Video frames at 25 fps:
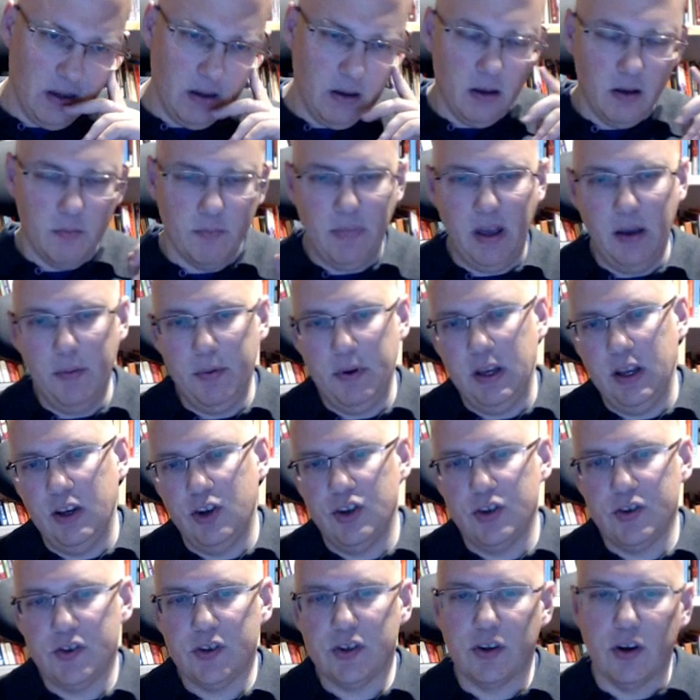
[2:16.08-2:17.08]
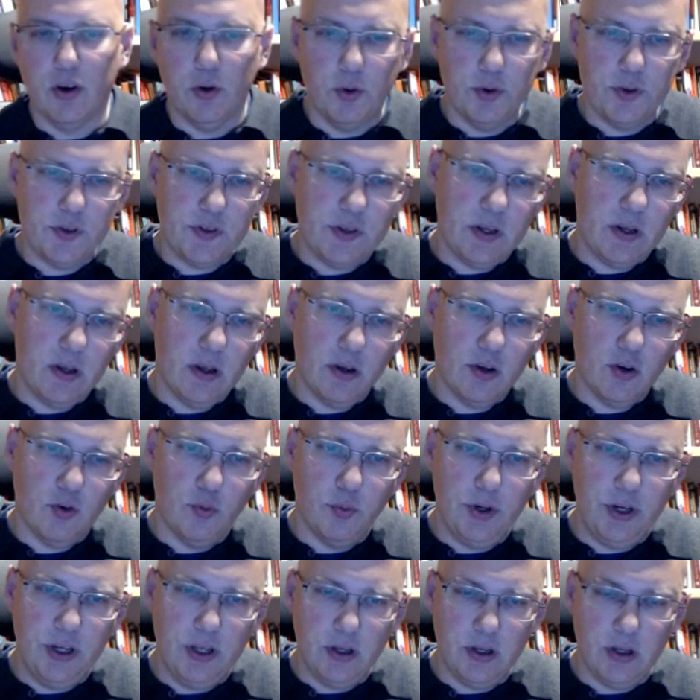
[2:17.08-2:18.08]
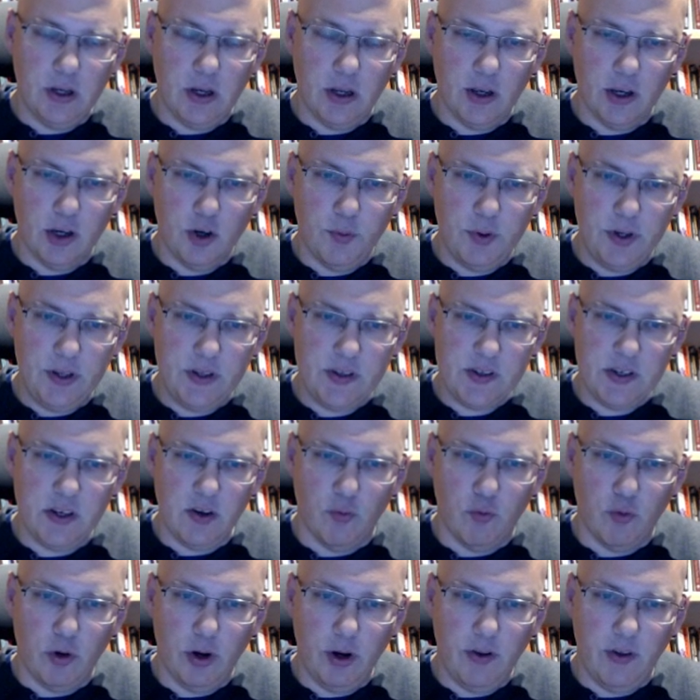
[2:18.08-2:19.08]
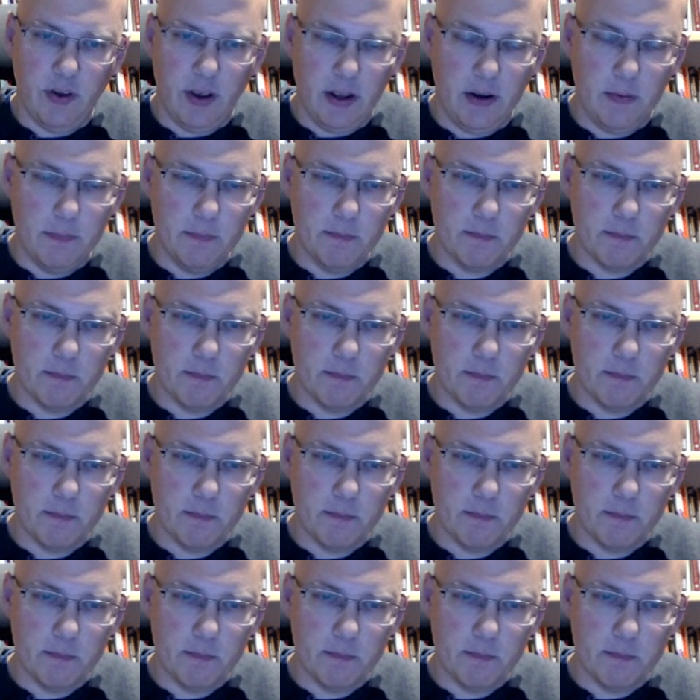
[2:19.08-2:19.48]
Maybe he just goes queen c1 then.